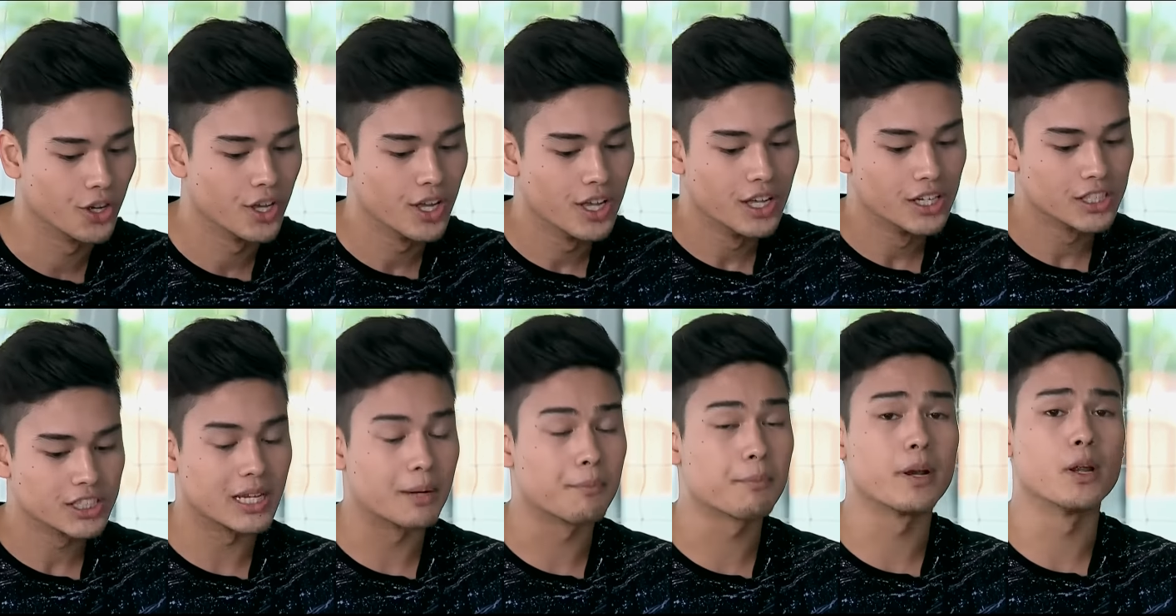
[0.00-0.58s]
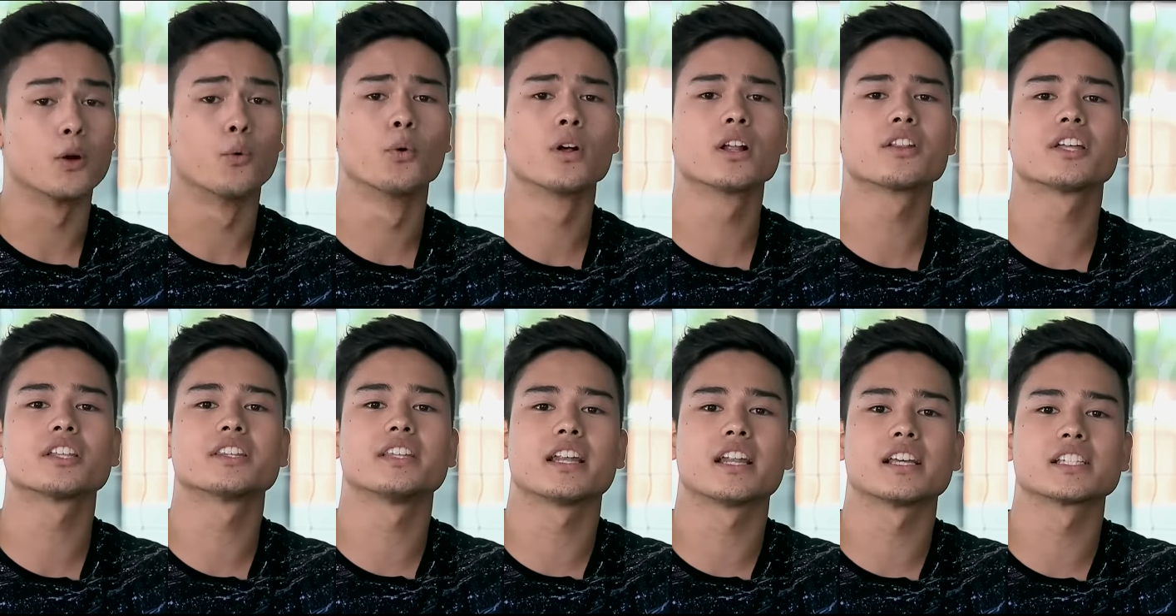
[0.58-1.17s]
Oh, baby. Siyempre,
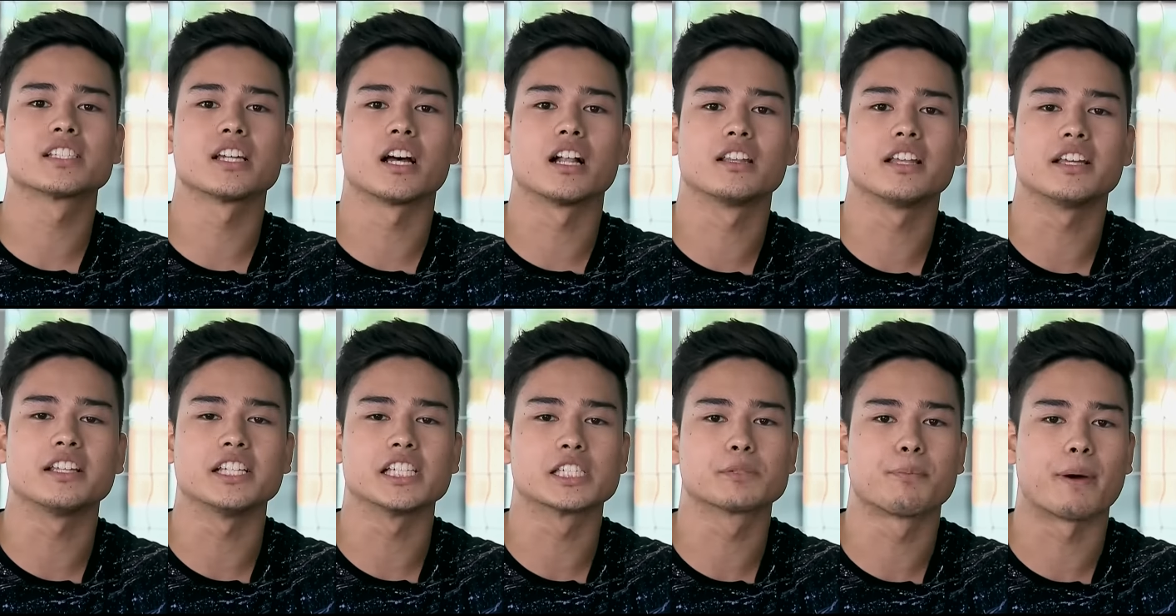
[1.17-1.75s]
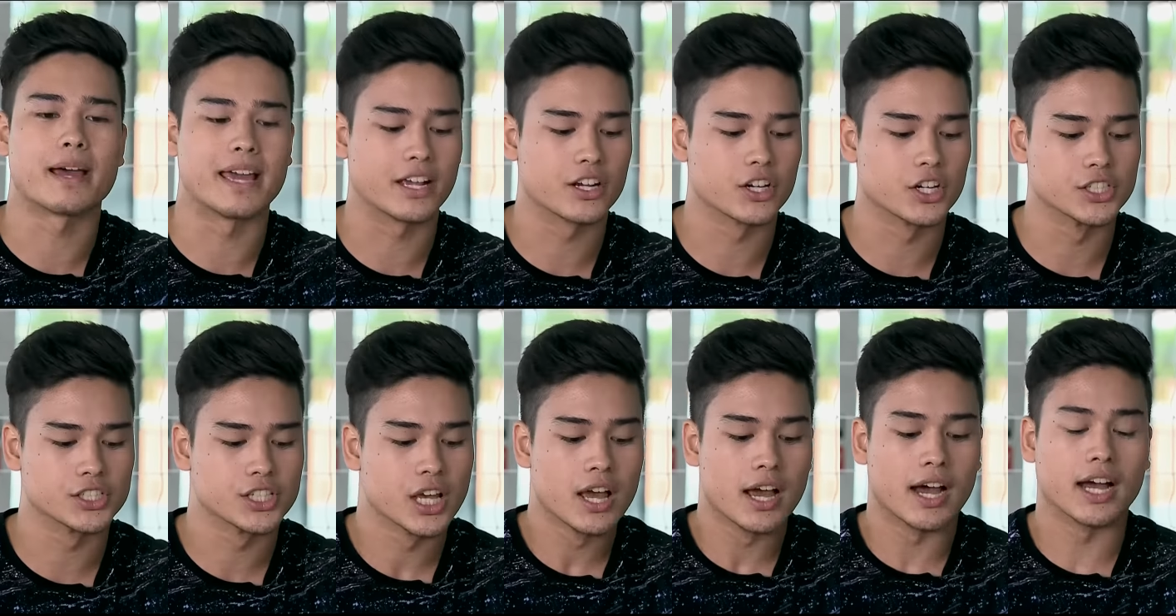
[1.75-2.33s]
will the De La Salle Lady
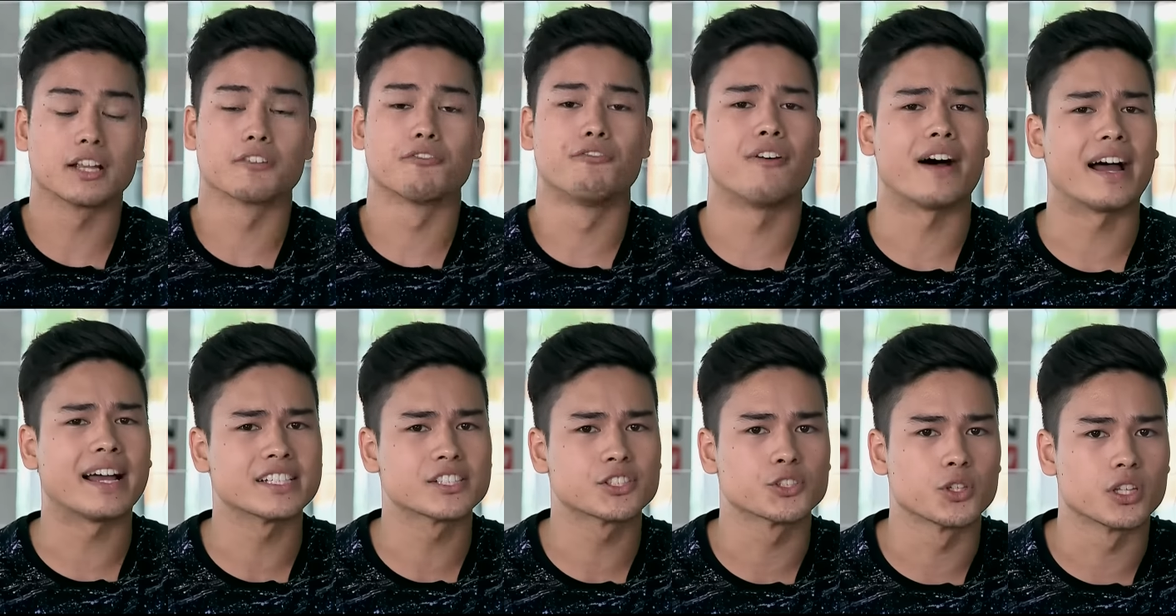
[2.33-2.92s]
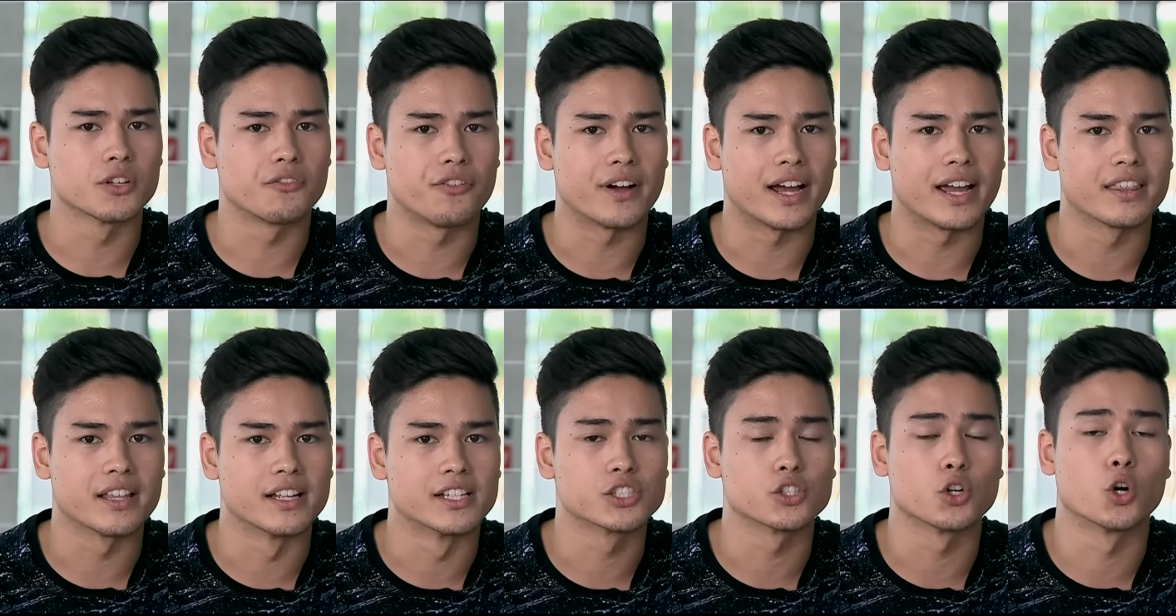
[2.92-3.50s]
Spikers advance to
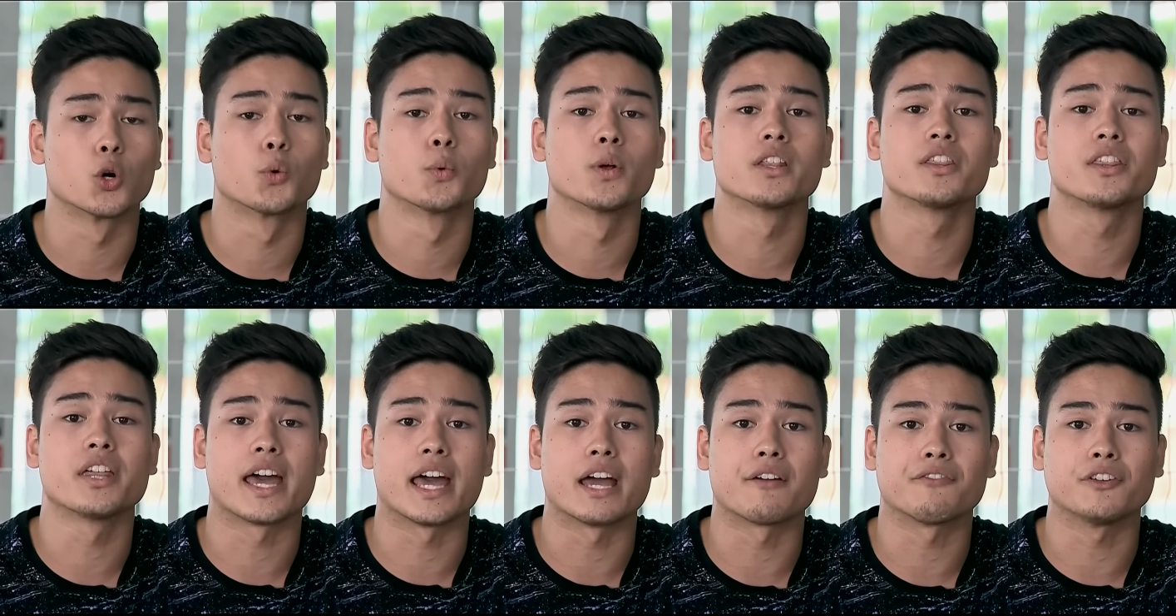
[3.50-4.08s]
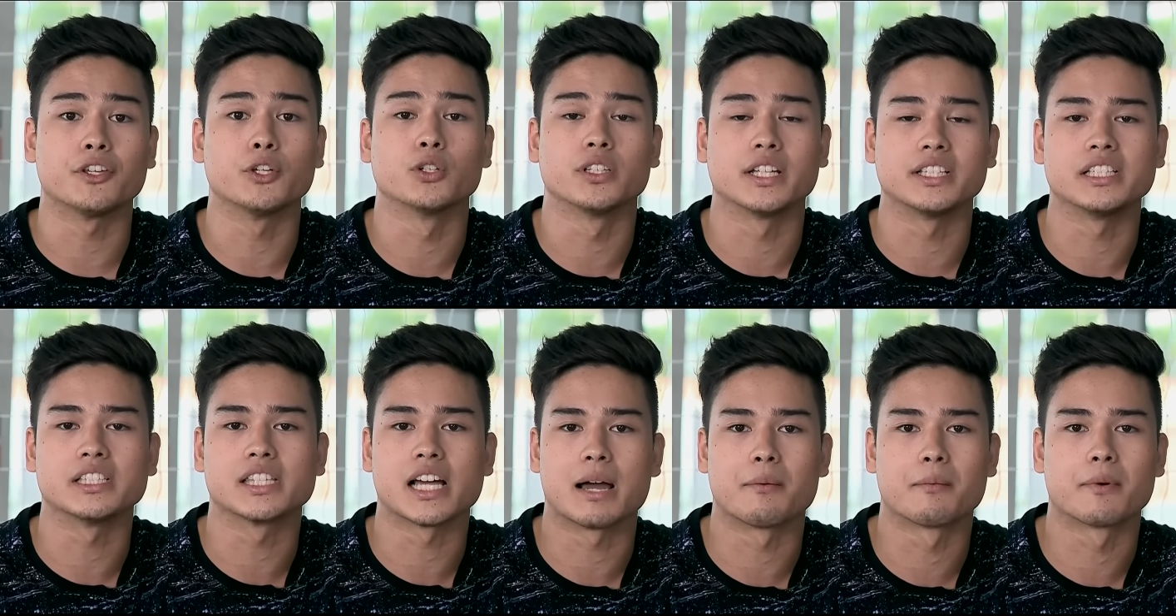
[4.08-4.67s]
the finals or will the F
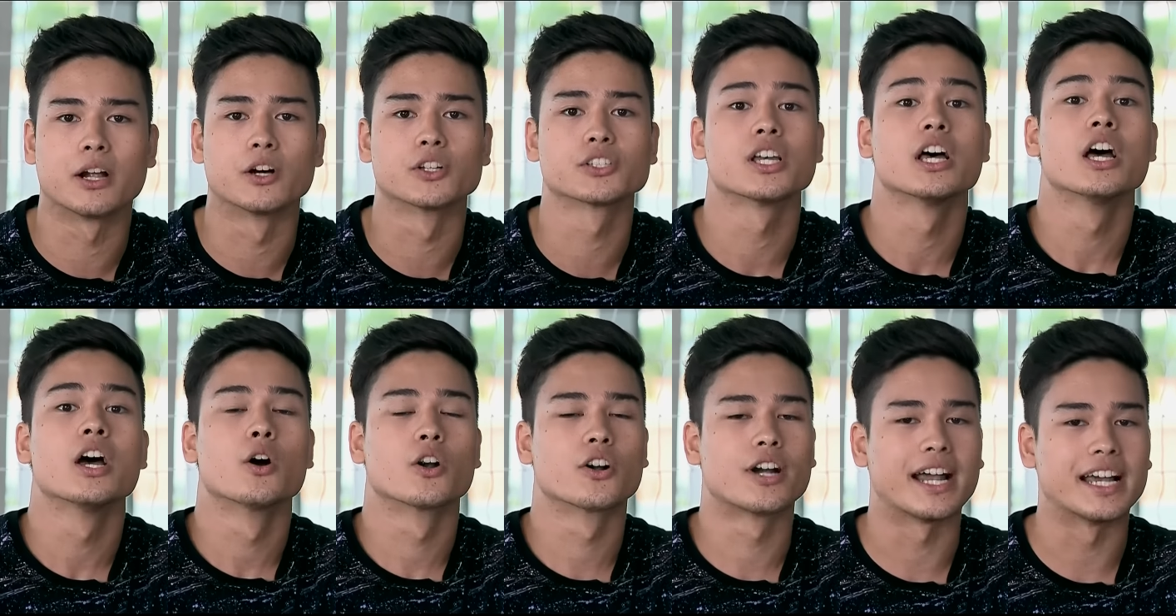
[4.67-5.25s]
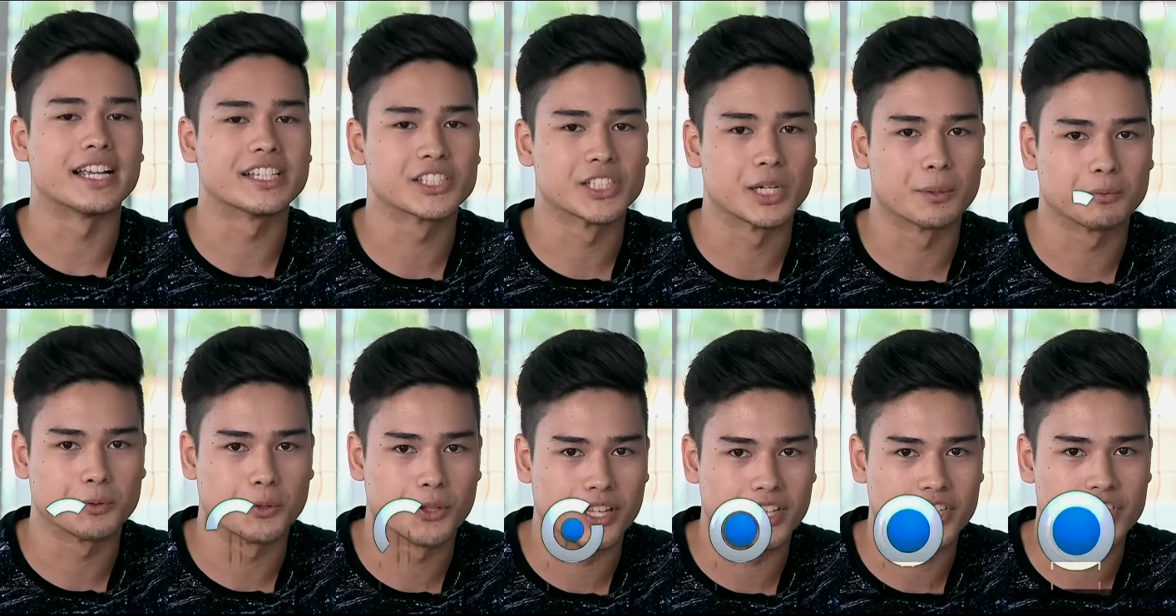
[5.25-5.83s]
E U Lady Tamaraws
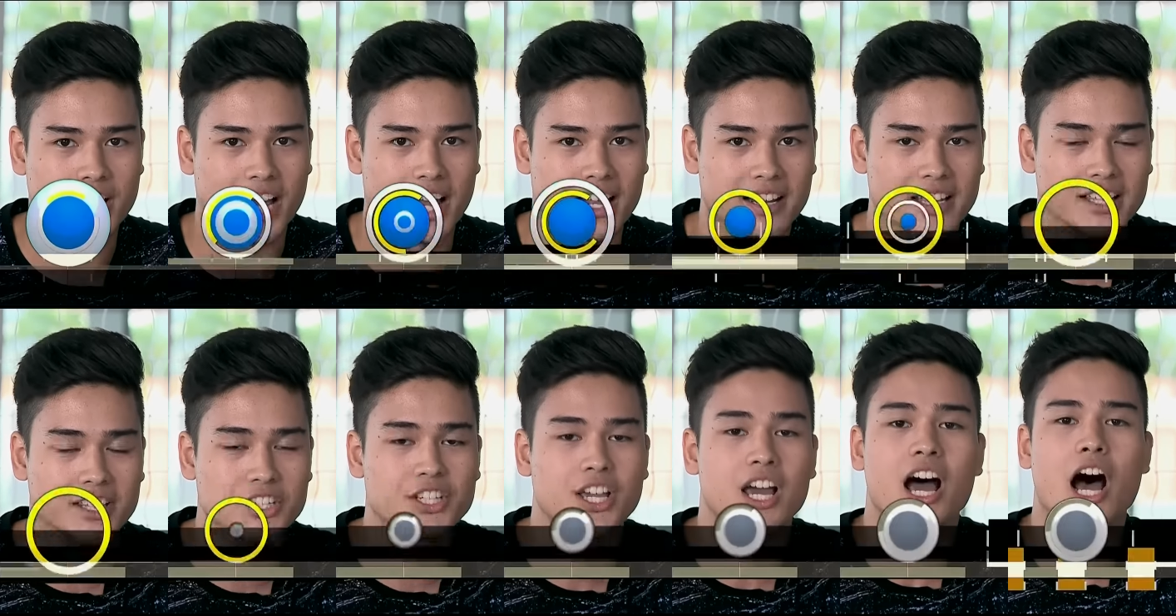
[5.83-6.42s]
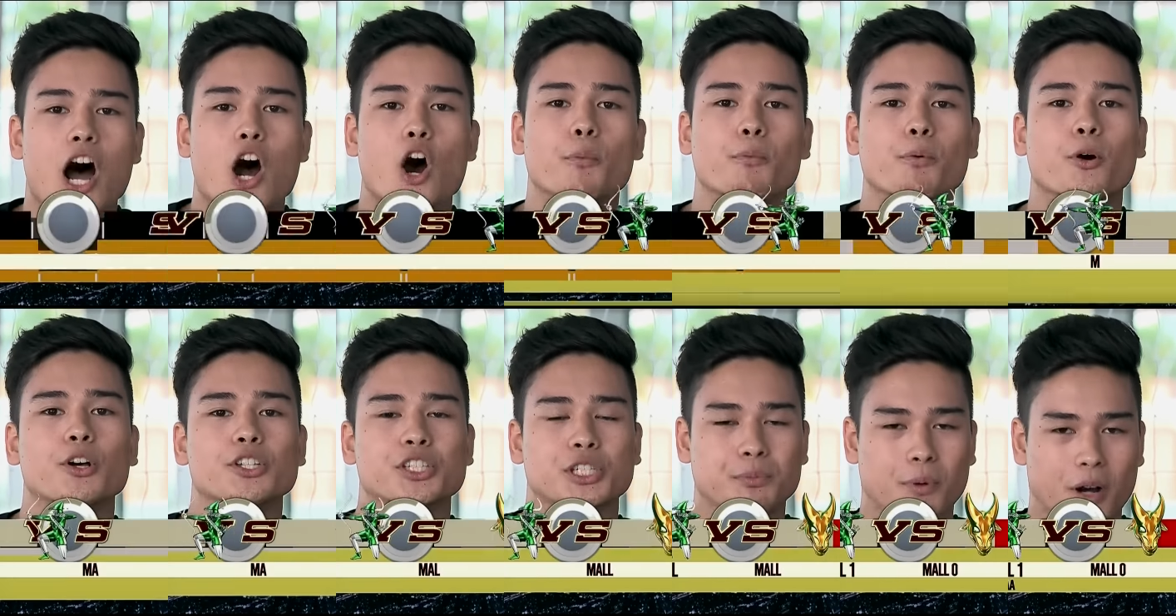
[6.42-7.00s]
rise up to the challenge? Ooh.
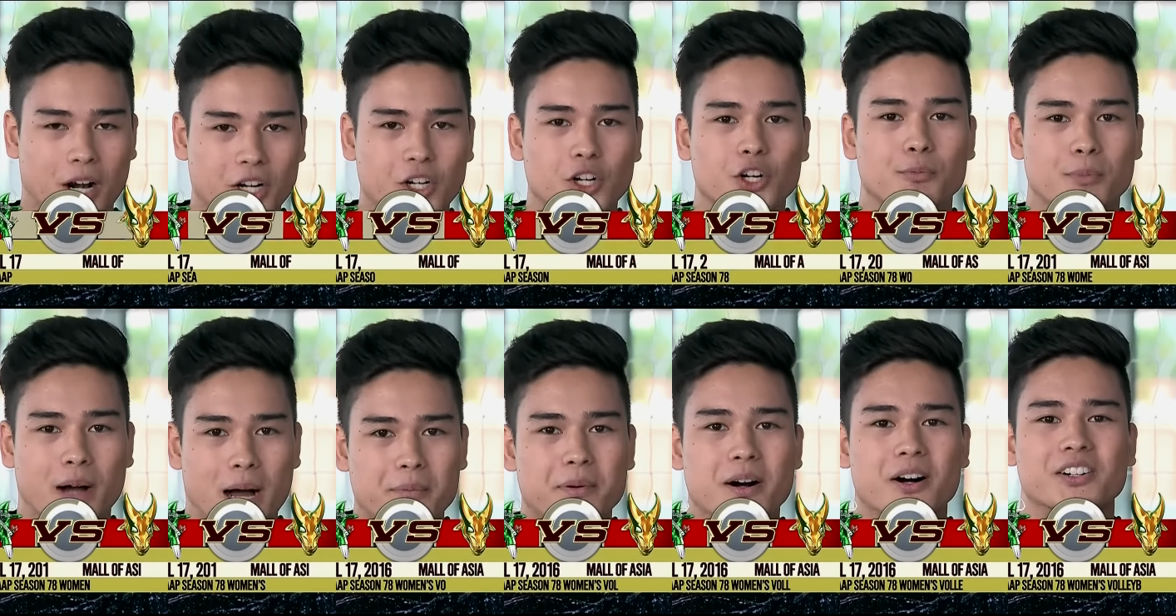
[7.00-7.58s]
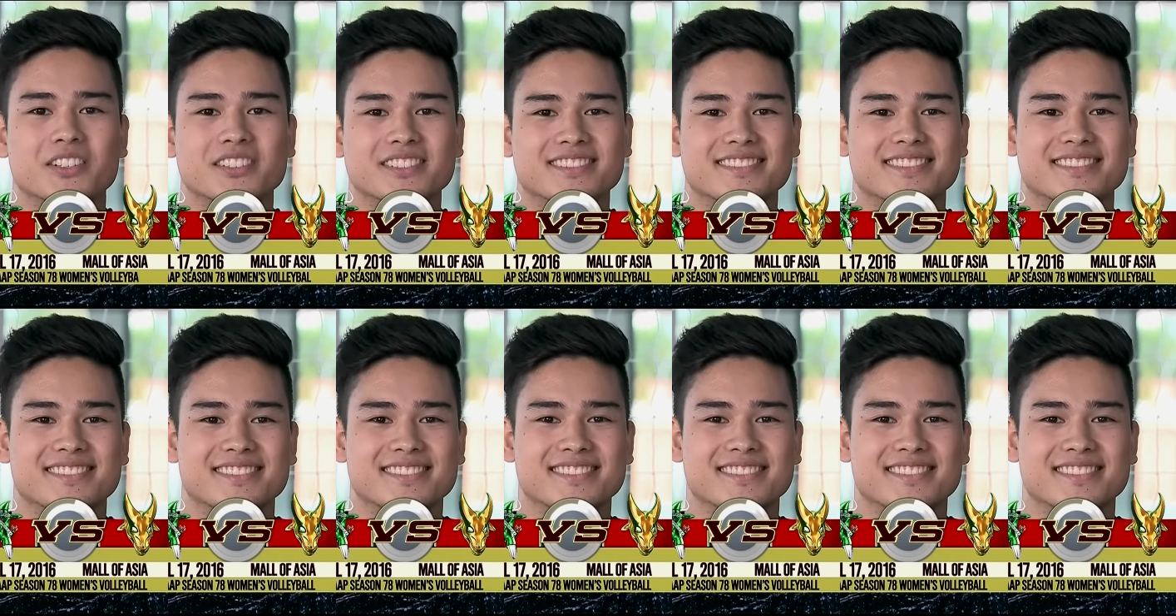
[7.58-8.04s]
Ako po, si Marco Gumabao.